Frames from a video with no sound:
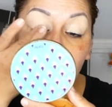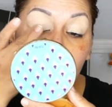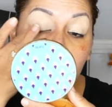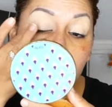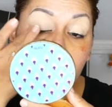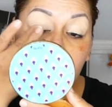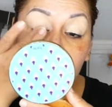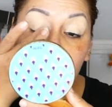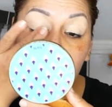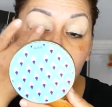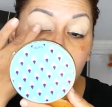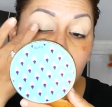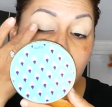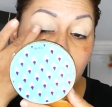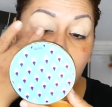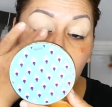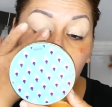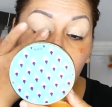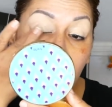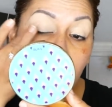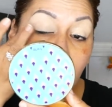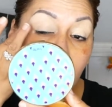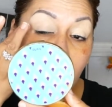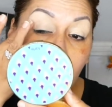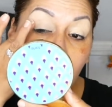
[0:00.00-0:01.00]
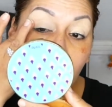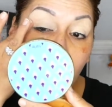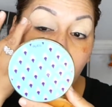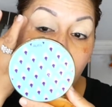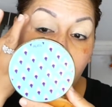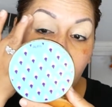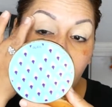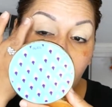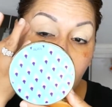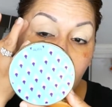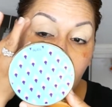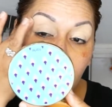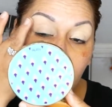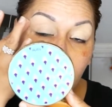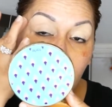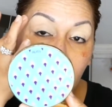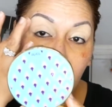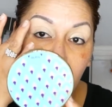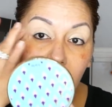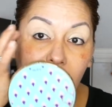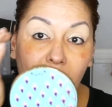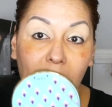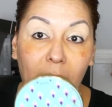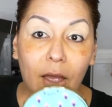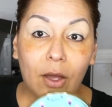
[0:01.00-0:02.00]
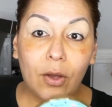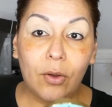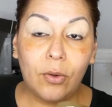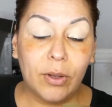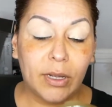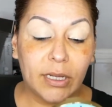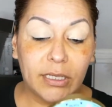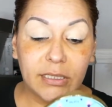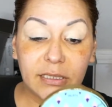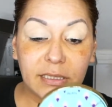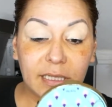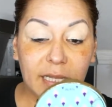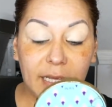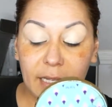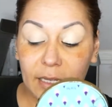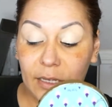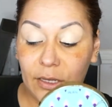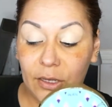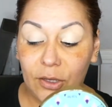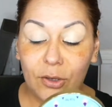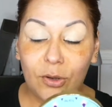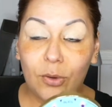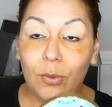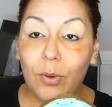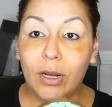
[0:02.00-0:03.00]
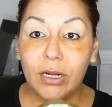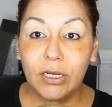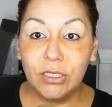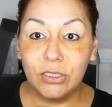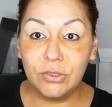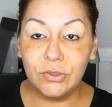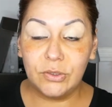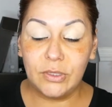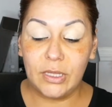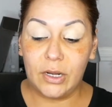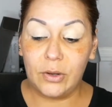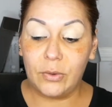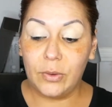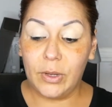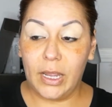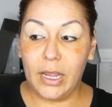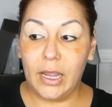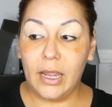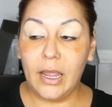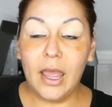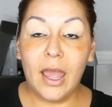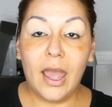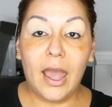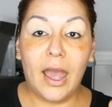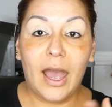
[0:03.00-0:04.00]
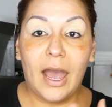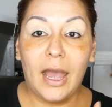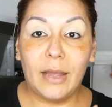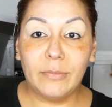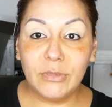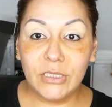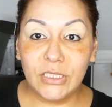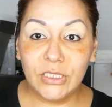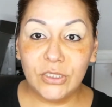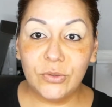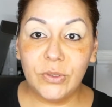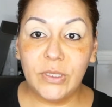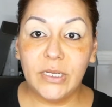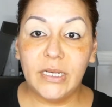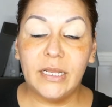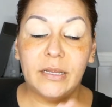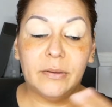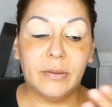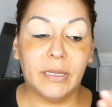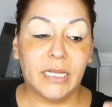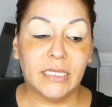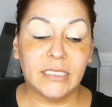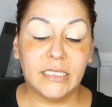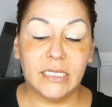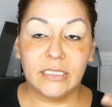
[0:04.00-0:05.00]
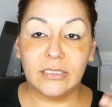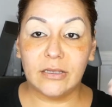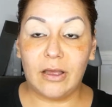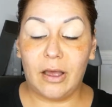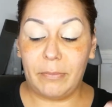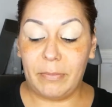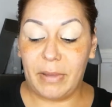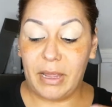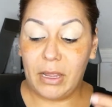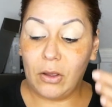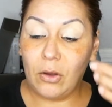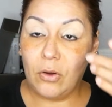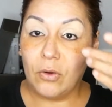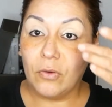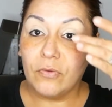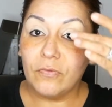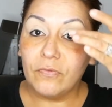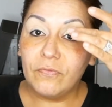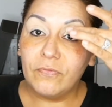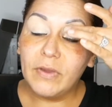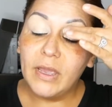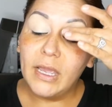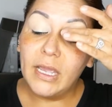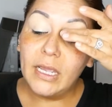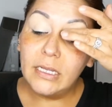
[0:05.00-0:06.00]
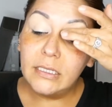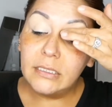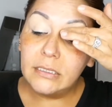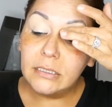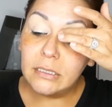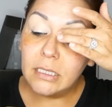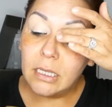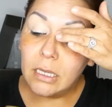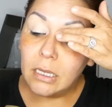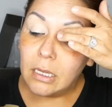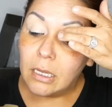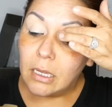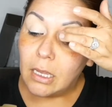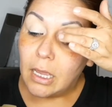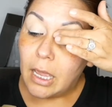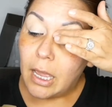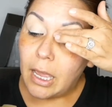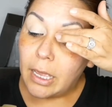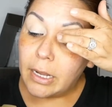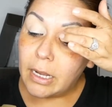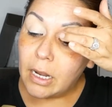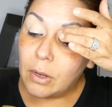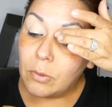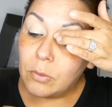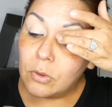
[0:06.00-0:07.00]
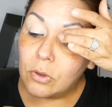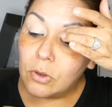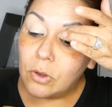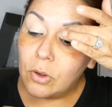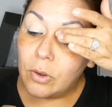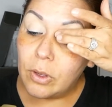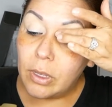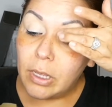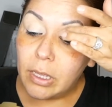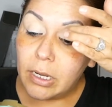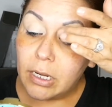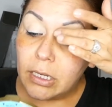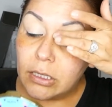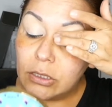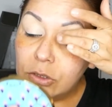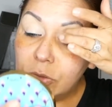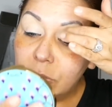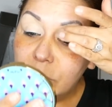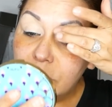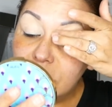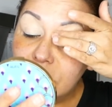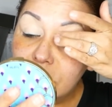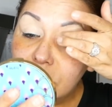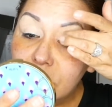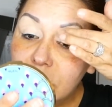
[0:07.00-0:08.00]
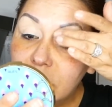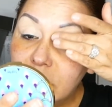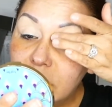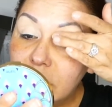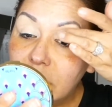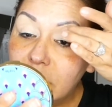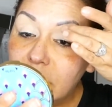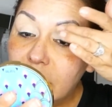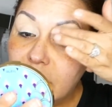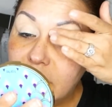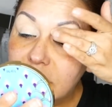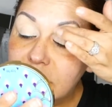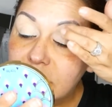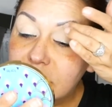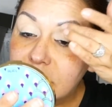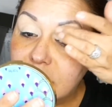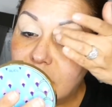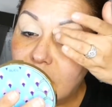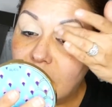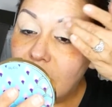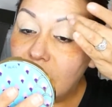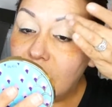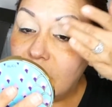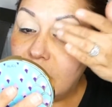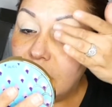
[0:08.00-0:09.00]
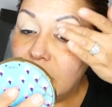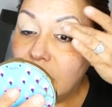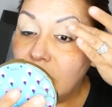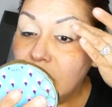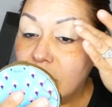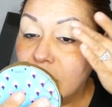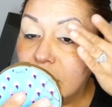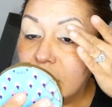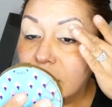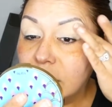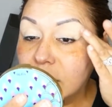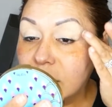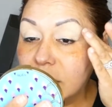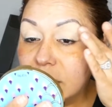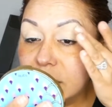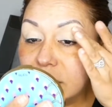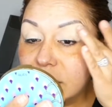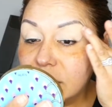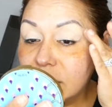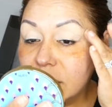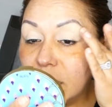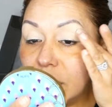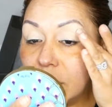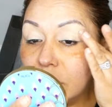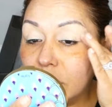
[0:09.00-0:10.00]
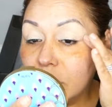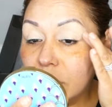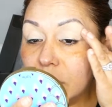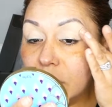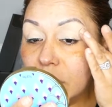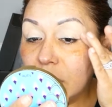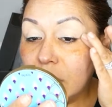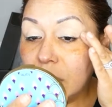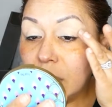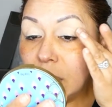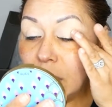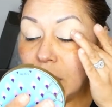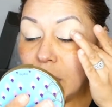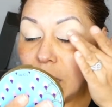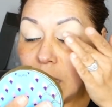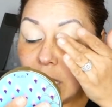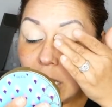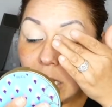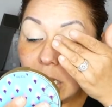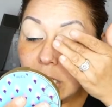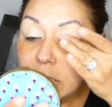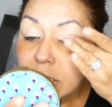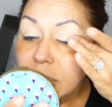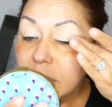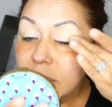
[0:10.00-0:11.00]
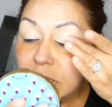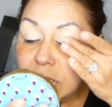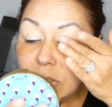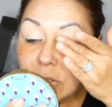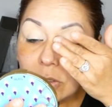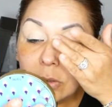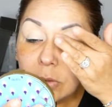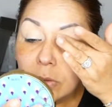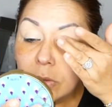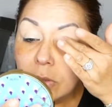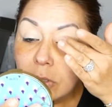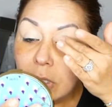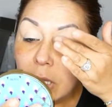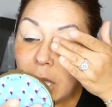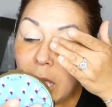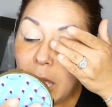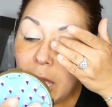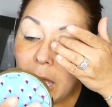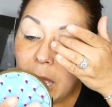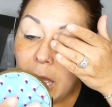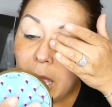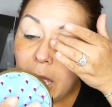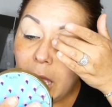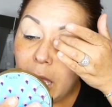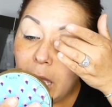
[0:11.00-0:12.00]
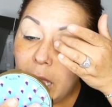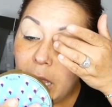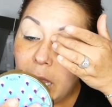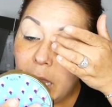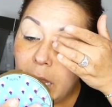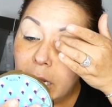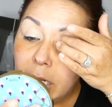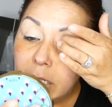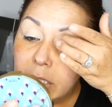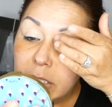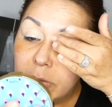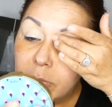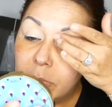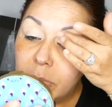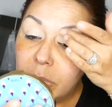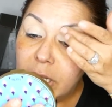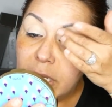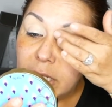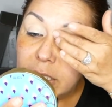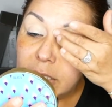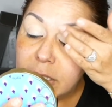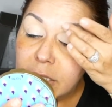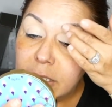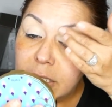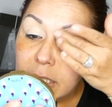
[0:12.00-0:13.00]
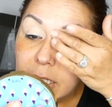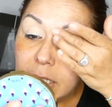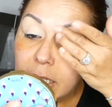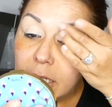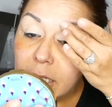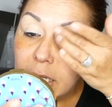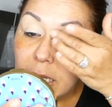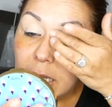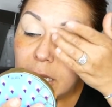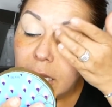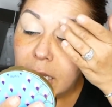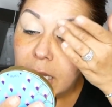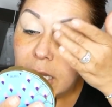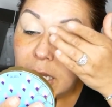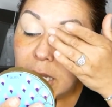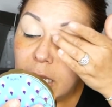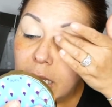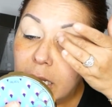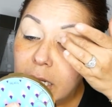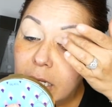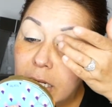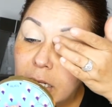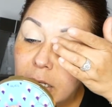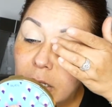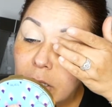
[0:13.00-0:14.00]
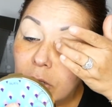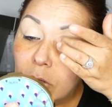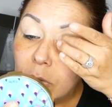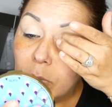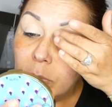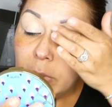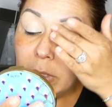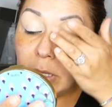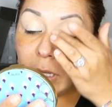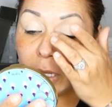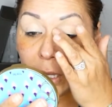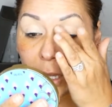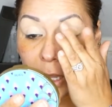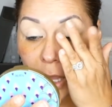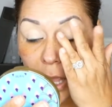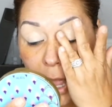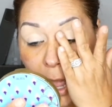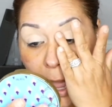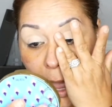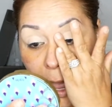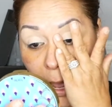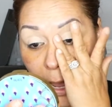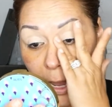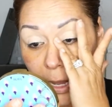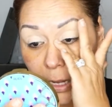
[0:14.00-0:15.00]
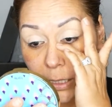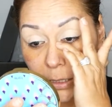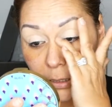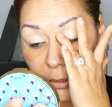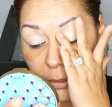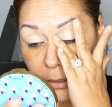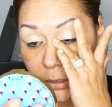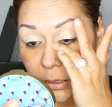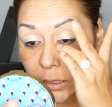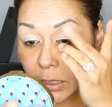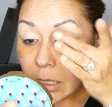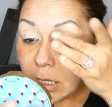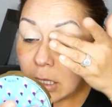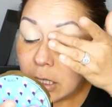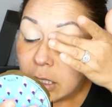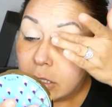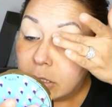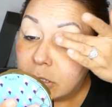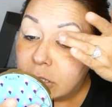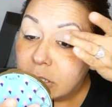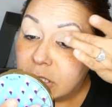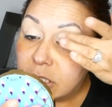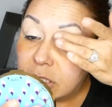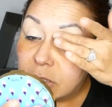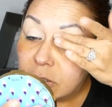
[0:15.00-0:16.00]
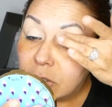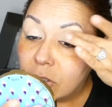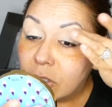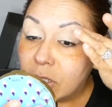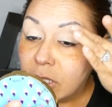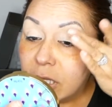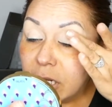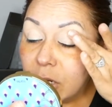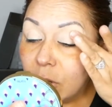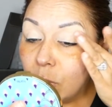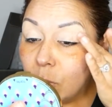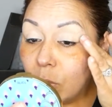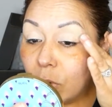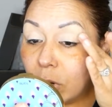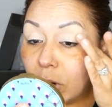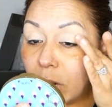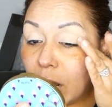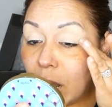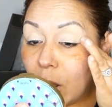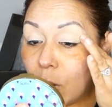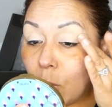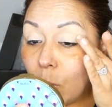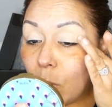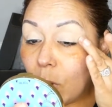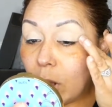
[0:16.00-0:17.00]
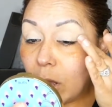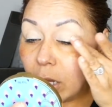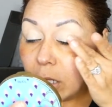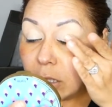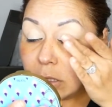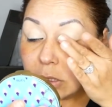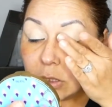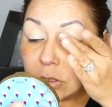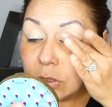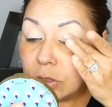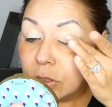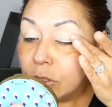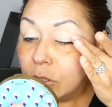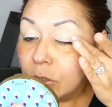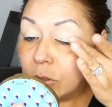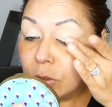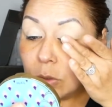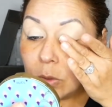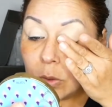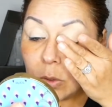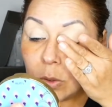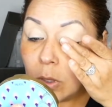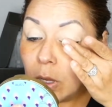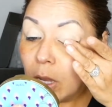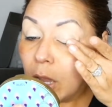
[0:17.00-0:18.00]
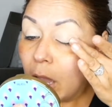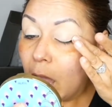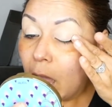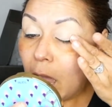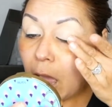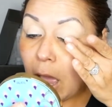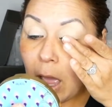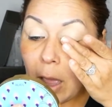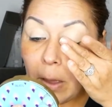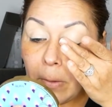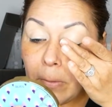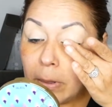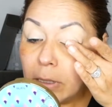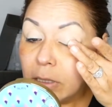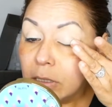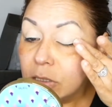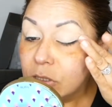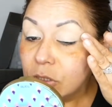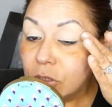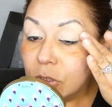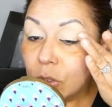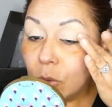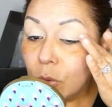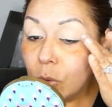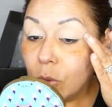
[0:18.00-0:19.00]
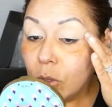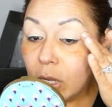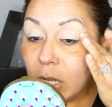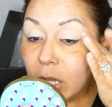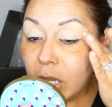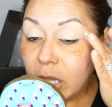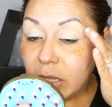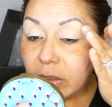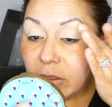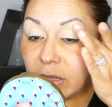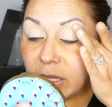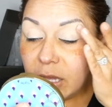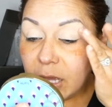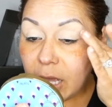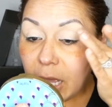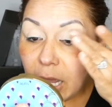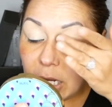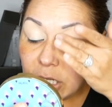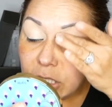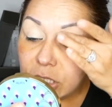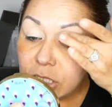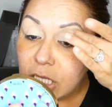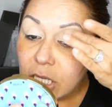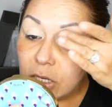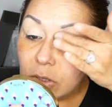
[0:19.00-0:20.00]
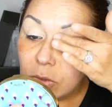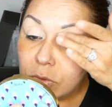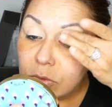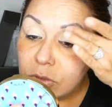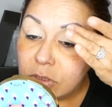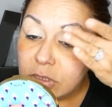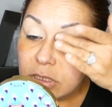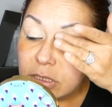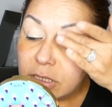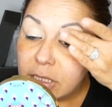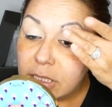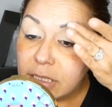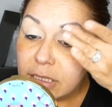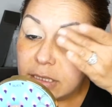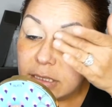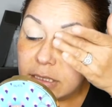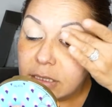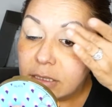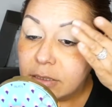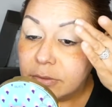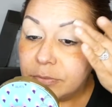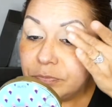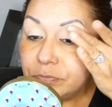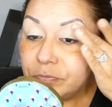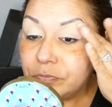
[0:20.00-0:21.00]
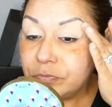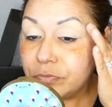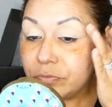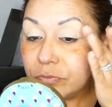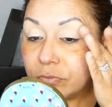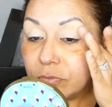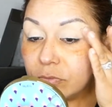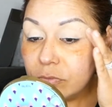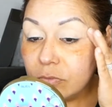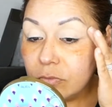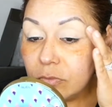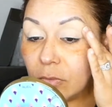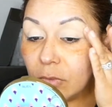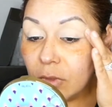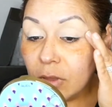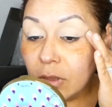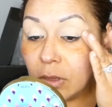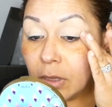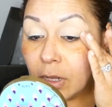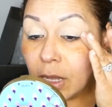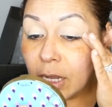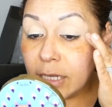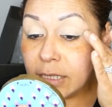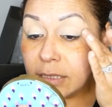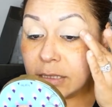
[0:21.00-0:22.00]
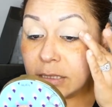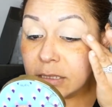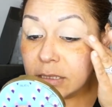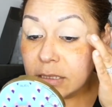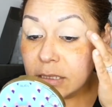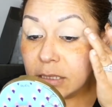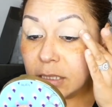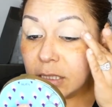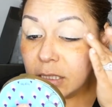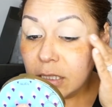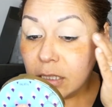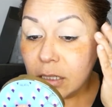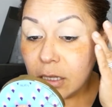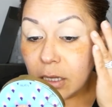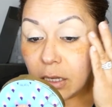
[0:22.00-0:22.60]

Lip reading: to do it, but now it's like you don't want to do that. Okay, I'm just doing it because it's on my own face, and I will go ahead and do it to the next eye. The same thing, just to kind of blend it in a little bit and just get it where I want to have it, so the eyeshadow sticks nicely.